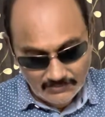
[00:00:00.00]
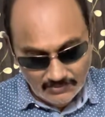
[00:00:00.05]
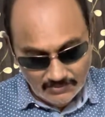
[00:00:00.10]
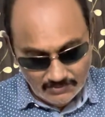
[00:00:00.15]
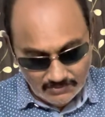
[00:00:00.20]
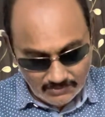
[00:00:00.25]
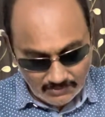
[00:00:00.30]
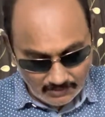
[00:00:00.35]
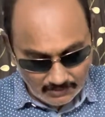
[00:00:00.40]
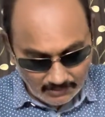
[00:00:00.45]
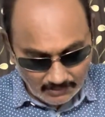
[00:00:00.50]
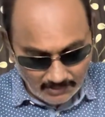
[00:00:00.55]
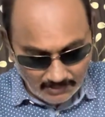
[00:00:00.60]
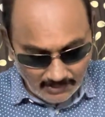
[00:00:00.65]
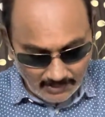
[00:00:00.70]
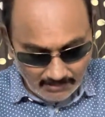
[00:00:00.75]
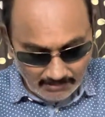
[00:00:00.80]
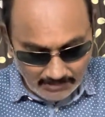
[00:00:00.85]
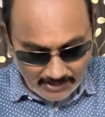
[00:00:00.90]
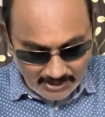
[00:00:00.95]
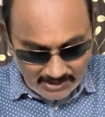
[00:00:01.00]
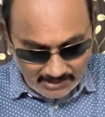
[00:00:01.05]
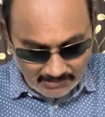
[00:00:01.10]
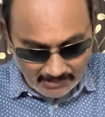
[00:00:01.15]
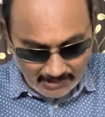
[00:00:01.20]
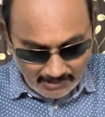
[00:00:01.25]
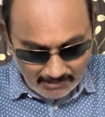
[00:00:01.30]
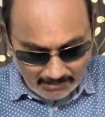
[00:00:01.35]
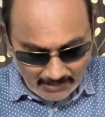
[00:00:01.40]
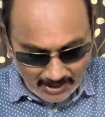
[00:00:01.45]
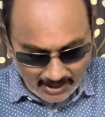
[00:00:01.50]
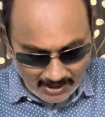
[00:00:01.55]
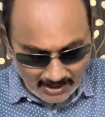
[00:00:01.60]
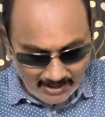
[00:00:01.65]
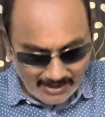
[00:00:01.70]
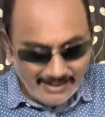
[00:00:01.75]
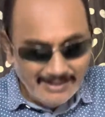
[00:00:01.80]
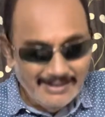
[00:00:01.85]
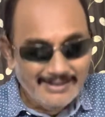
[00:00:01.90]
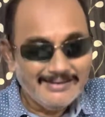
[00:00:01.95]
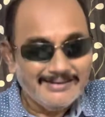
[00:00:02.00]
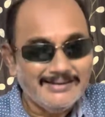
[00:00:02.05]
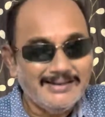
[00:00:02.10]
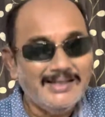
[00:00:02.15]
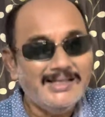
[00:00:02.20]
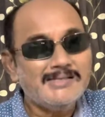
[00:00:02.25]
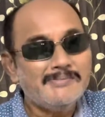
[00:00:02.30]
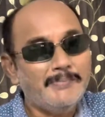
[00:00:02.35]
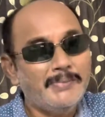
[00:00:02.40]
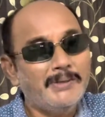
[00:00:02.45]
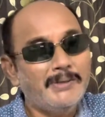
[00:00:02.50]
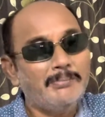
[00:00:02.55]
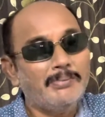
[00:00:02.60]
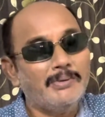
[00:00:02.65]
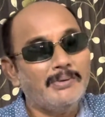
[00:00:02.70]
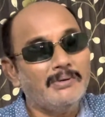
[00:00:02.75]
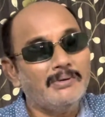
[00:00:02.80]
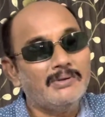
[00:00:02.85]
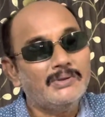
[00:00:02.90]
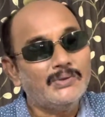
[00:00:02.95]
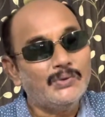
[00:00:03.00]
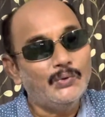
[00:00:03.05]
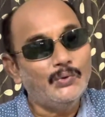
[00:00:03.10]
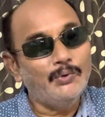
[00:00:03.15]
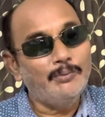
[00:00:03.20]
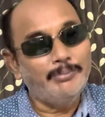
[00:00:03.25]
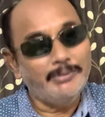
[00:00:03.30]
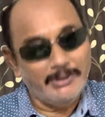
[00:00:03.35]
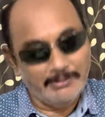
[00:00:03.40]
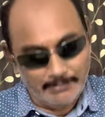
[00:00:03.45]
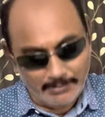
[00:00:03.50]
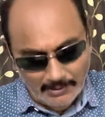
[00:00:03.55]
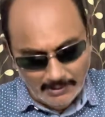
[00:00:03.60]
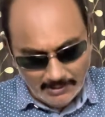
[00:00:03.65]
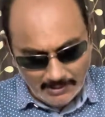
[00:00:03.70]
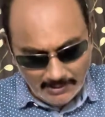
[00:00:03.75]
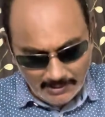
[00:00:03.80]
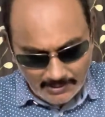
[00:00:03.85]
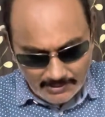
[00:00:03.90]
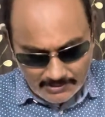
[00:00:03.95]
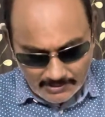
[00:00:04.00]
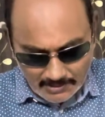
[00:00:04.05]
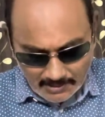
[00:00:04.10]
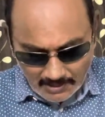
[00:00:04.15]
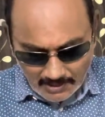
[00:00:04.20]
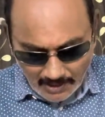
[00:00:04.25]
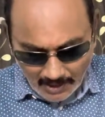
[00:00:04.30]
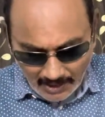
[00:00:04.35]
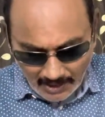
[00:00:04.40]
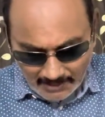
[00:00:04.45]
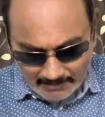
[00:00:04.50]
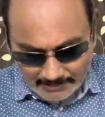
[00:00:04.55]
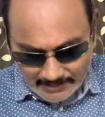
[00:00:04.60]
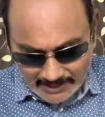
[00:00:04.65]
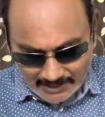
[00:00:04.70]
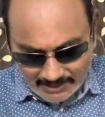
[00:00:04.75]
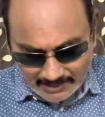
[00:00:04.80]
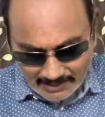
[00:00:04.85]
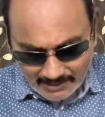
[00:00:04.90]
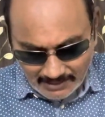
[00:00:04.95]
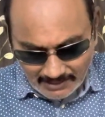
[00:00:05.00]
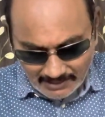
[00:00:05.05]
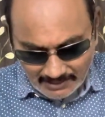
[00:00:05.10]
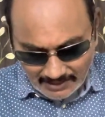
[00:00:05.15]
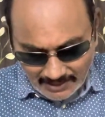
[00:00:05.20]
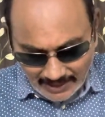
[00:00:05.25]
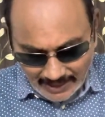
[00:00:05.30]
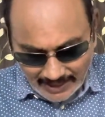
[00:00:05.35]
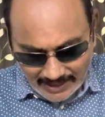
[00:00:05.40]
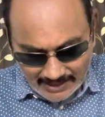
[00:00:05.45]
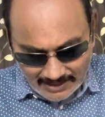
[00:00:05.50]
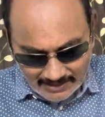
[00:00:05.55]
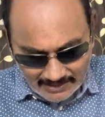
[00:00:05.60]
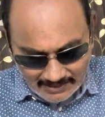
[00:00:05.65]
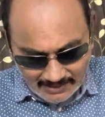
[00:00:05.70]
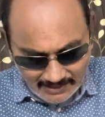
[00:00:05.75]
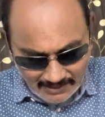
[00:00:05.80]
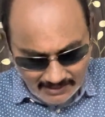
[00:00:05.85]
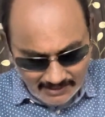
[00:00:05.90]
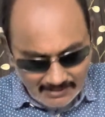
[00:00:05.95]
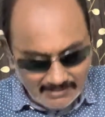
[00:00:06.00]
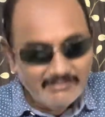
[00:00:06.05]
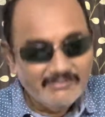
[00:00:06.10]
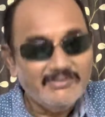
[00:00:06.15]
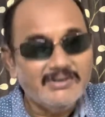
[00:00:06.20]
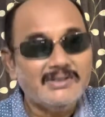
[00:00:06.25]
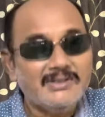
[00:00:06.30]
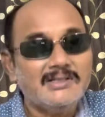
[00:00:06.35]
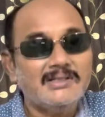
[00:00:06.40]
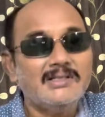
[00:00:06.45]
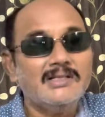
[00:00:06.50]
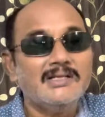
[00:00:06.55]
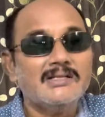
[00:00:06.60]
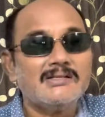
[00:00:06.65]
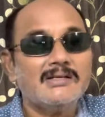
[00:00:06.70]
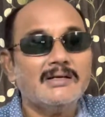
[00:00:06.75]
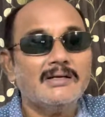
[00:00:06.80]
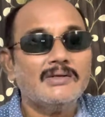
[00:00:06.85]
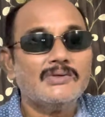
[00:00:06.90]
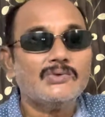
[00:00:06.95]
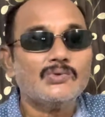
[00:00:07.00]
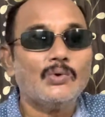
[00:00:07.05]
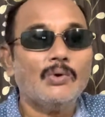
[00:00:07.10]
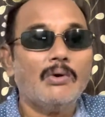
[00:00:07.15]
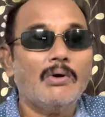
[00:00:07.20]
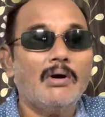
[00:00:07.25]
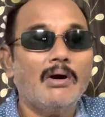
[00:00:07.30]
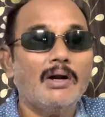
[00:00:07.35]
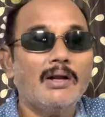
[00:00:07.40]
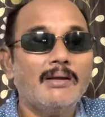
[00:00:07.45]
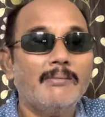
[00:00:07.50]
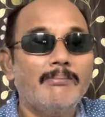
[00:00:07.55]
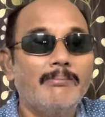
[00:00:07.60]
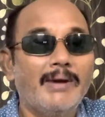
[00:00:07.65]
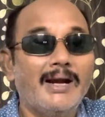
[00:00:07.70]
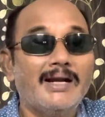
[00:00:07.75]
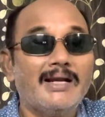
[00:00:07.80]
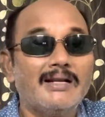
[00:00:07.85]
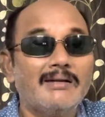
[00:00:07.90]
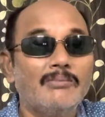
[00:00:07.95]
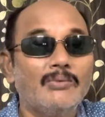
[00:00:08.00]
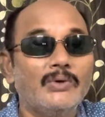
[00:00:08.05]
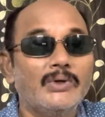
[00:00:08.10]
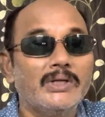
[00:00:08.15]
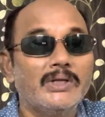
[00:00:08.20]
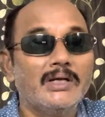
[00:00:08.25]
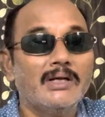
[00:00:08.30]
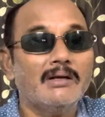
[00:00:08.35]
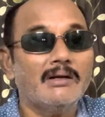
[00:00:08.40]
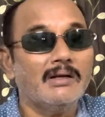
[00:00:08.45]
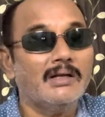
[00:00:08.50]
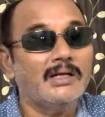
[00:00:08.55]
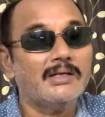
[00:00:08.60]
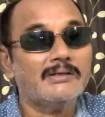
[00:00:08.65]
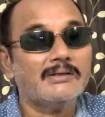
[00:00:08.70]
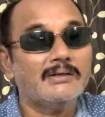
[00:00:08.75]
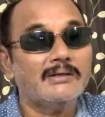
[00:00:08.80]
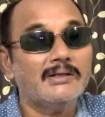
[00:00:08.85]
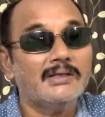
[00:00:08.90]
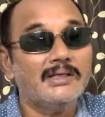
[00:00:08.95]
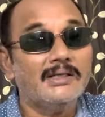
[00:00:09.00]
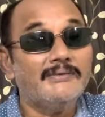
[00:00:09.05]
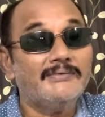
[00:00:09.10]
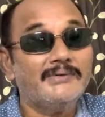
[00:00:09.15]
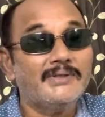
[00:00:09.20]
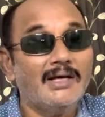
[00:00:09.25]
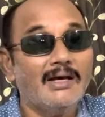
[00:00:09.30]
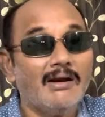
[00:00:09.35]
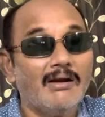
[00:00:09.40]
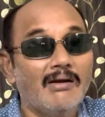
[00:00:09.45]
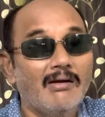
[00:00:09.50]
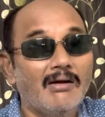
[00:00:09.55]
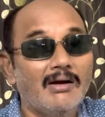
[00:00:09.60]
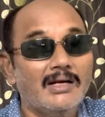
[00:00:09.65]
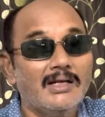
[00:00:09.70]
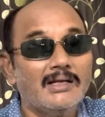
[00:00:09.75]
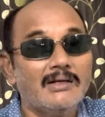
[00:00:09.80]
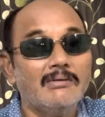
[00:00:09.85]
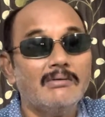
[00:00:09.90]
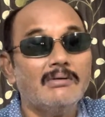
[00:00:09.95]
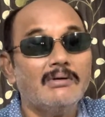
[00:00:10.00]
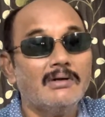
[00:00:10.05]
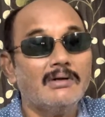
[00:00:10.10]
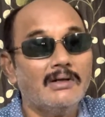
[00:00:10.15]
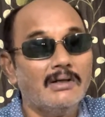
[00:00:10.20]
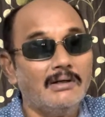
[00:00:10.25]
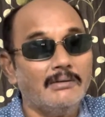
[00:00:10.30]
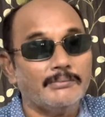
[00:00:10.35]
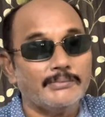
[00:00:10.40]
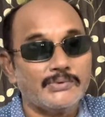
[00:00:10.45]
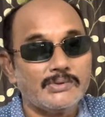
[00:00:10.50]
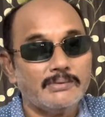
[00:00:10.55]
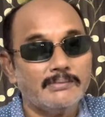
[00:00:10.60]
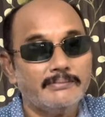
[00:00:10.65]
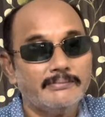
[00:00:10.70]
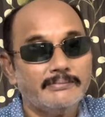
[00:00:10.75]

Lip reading: So please remember, these people, two people should not be tied with this so-called matrimonial relation if they are not in good terms.